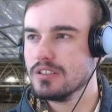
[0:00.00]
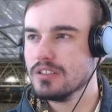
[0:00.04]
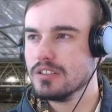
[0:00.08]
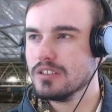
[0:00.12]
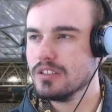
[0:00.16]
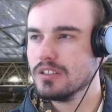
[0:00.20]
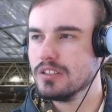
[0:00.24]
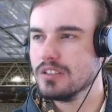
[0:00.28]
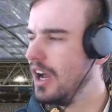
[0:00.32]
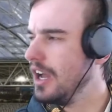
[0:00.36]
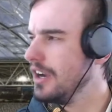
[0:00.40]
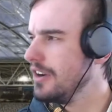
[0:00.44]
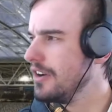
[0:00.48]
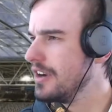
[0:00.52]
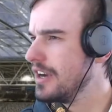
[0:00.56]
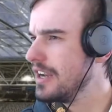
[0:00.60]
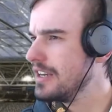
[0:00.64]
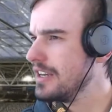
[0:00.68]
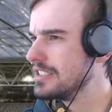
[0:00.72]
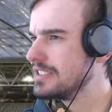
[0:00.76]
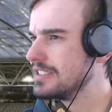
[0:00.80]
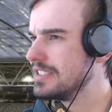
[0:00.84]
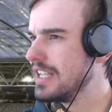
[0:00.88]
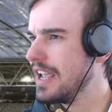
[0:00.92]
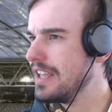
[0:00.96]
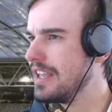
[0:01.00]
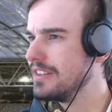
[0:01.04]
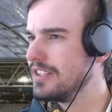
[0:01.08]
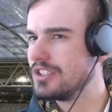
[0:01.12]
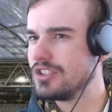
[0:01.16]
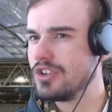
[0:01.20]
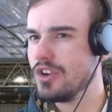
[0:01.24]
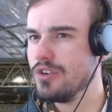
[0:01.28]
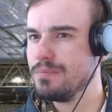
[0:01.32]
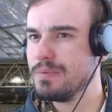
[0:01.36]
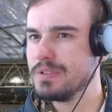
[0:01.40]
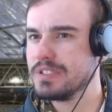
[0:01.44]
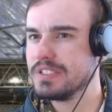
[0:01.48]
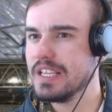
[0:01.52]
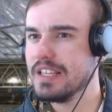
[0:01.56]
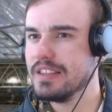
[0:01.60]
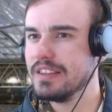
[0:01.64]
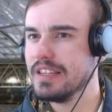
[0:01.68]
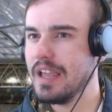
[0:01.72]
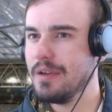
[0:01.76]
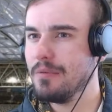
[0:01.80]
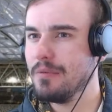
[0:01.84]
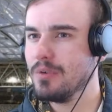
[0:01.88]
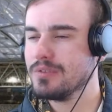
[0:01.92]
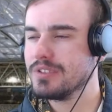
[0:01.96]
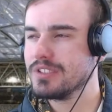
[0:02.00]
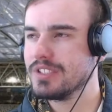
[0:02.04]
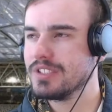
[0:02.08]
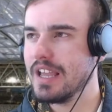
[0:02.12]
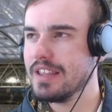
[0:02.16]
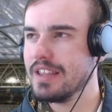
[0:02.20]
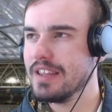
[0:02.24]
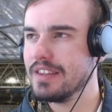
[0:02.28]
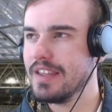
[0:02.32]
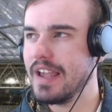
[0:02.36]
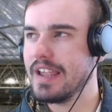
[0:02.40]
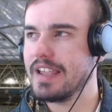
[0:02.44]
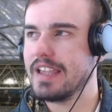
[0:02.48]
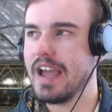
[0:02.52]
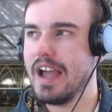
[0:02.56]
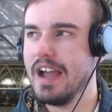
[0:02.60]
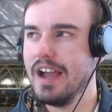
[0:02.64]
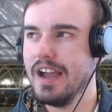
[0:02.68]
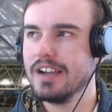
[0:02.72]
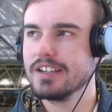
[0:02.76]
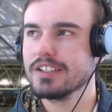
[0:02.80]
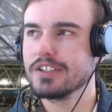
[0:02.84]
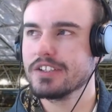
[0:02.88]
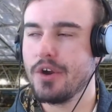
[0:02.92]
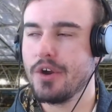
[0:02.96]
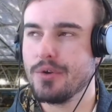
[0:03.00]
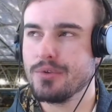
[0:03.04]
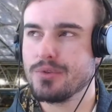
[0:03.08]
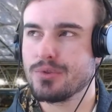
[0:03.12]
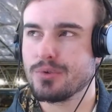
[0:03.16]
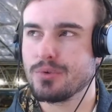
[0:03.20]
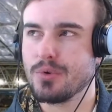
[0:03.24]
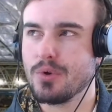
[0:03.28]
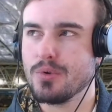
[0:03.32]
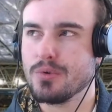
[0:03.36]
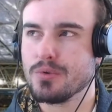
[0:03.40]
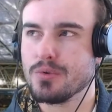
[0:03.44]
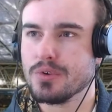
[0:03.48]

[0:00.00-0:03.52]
I don't understand the 2% that would say that they can't go through.